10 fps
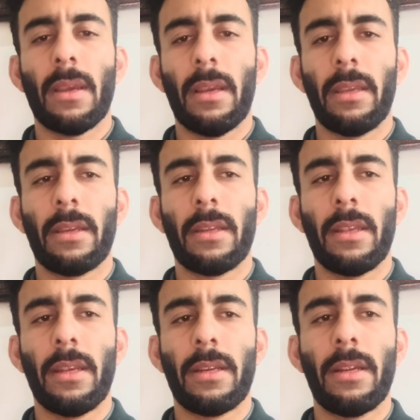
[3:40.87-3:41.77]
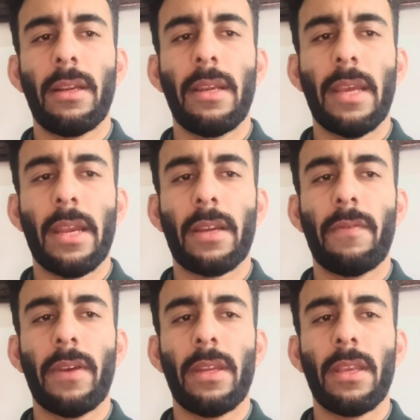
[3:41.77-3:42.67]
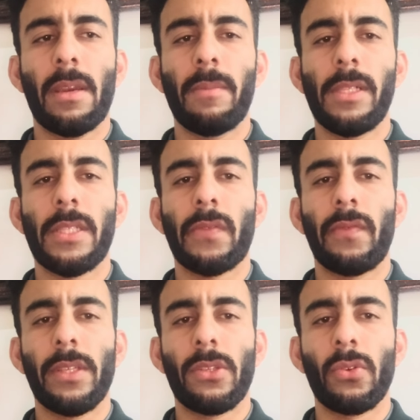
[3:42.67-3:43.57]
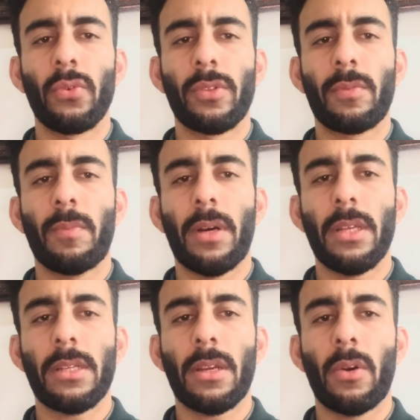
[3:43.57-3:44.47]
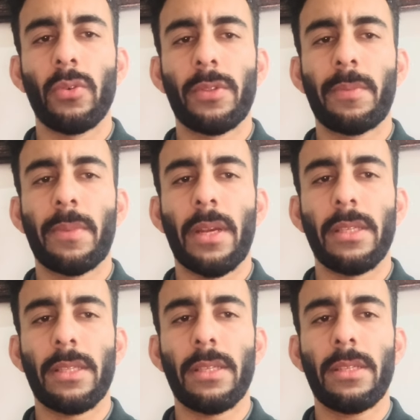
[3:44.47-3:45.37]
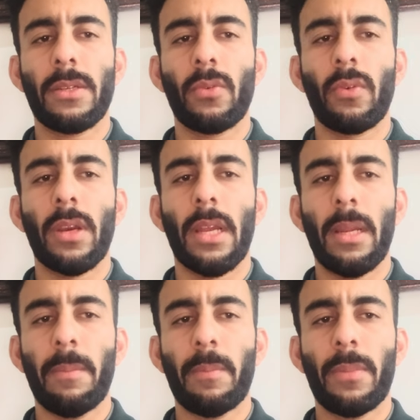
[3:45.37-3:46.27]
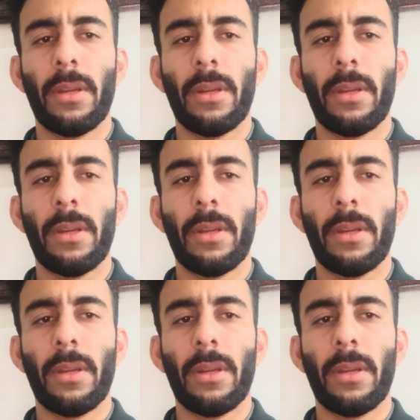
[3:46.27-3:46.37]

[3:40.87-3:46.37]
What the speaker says: I created lagged variables which use past house prices to help